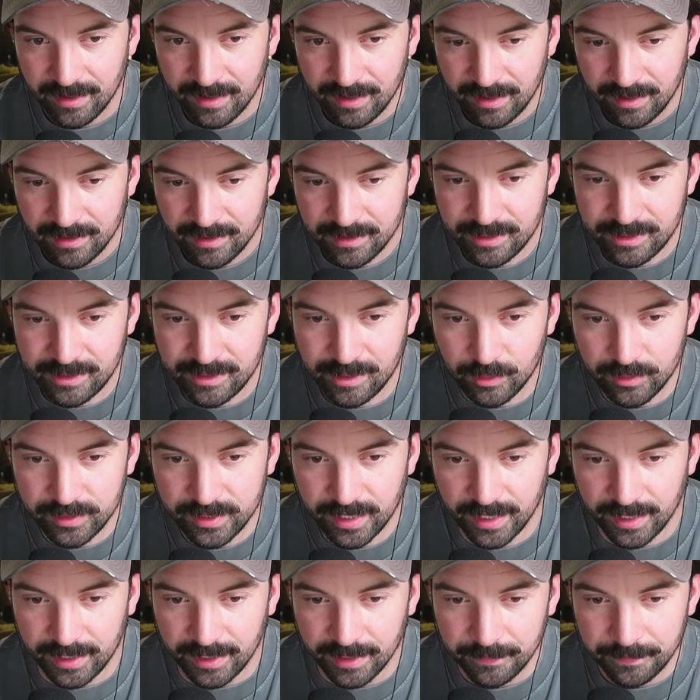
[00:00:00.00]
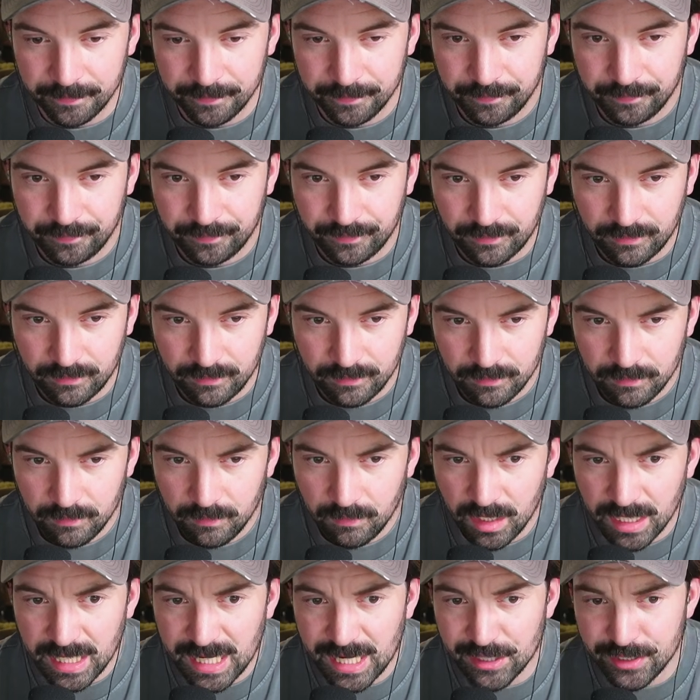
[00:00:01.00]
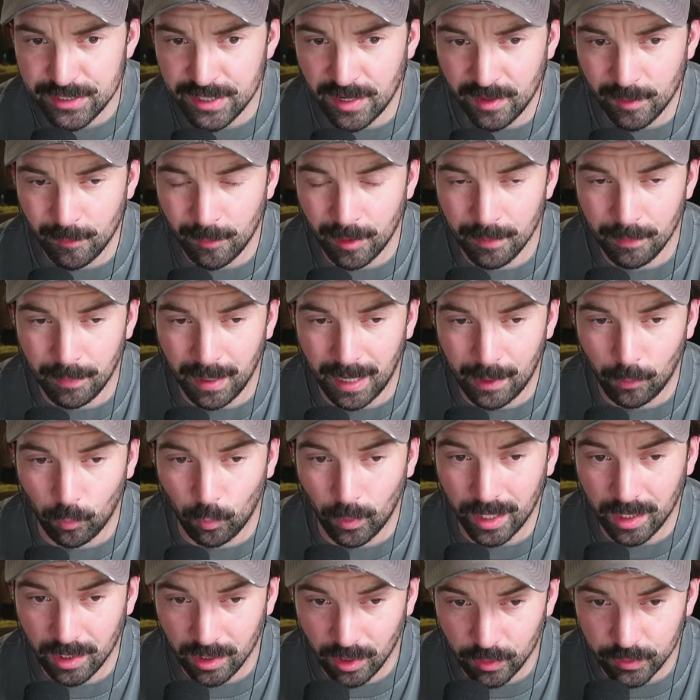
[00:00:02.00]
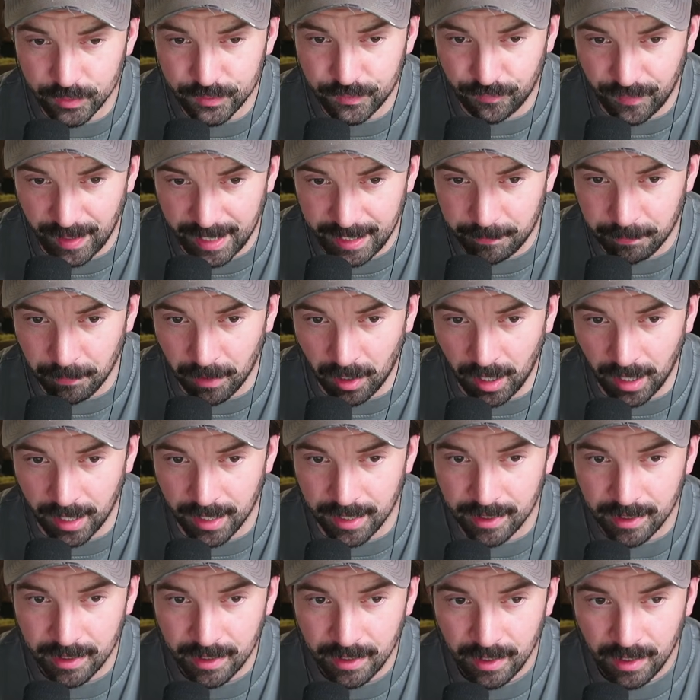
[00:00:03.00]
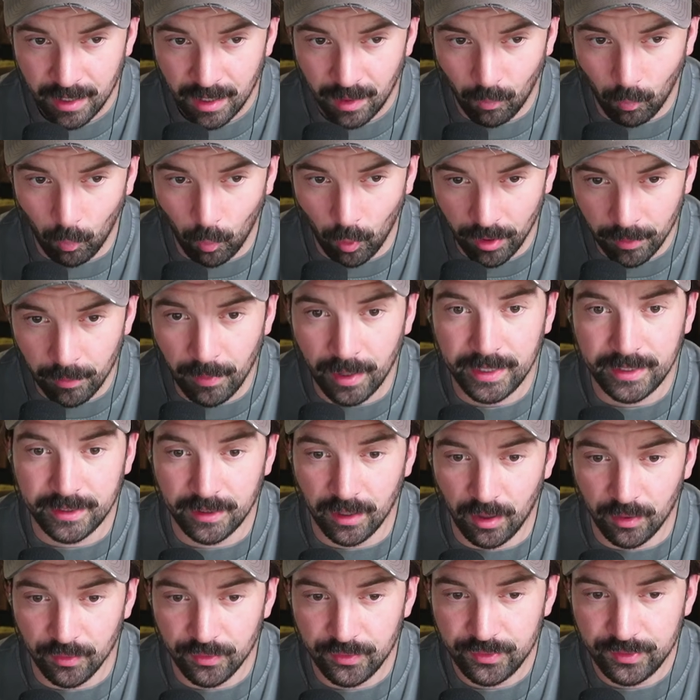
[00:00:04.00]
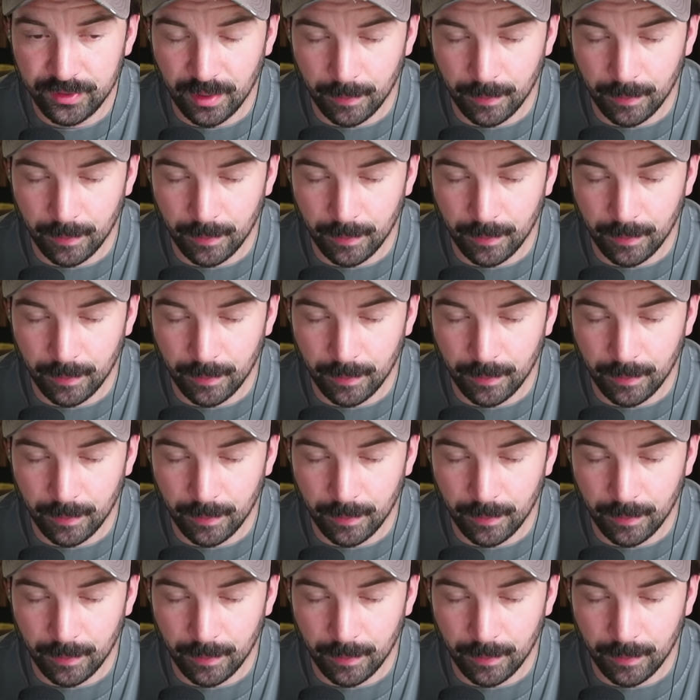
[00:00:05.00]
This is so sick. Here's another one by Willow's Fakemon, one of my goats.